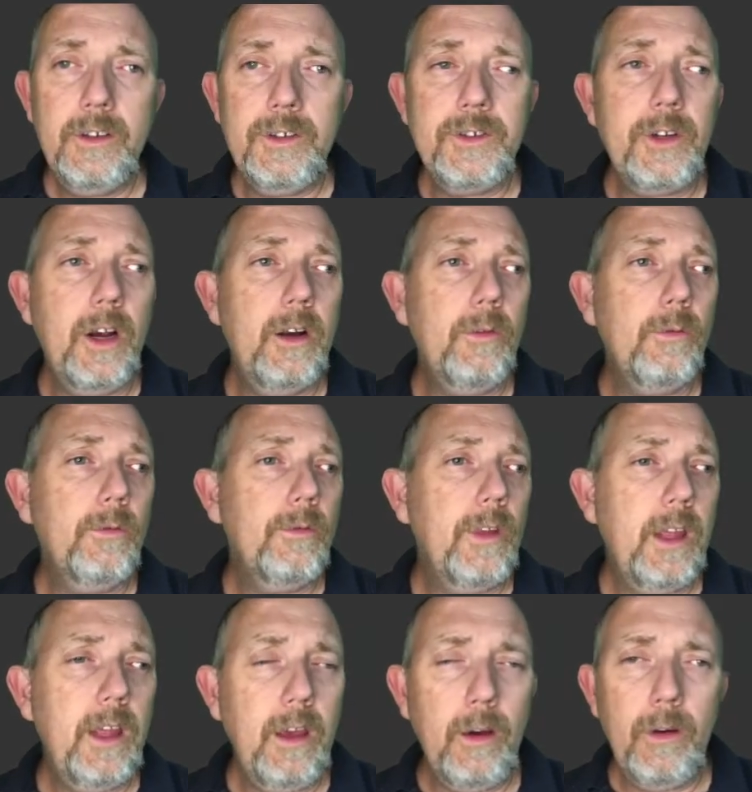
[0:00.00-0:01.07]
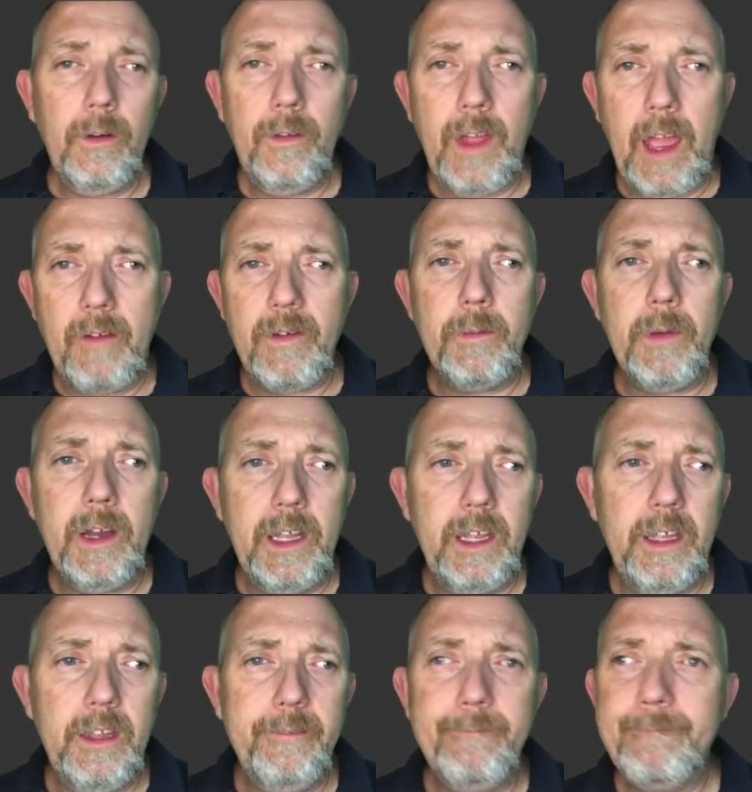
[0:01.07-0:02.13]
start.
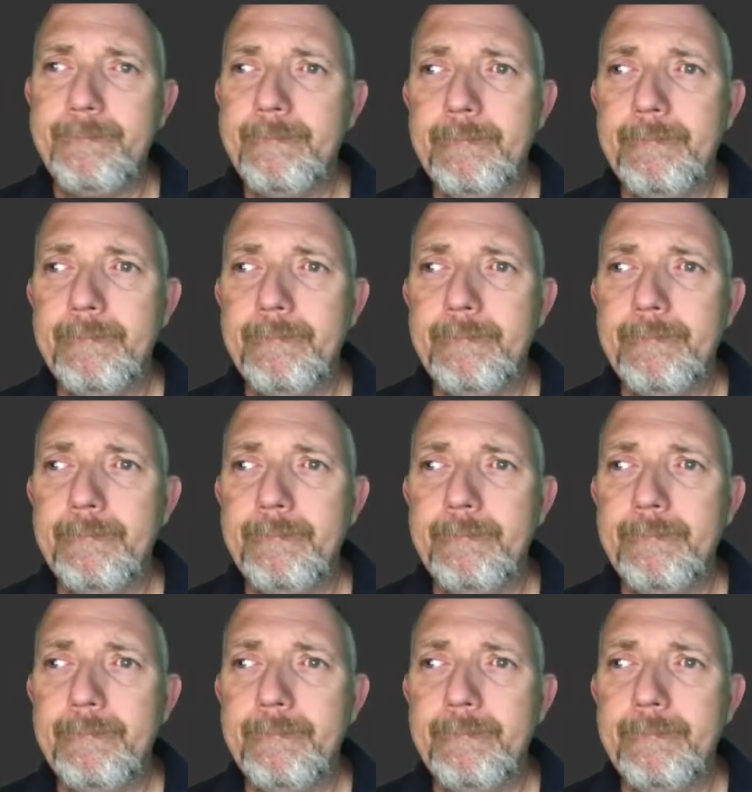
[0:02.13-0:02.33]
Everybody,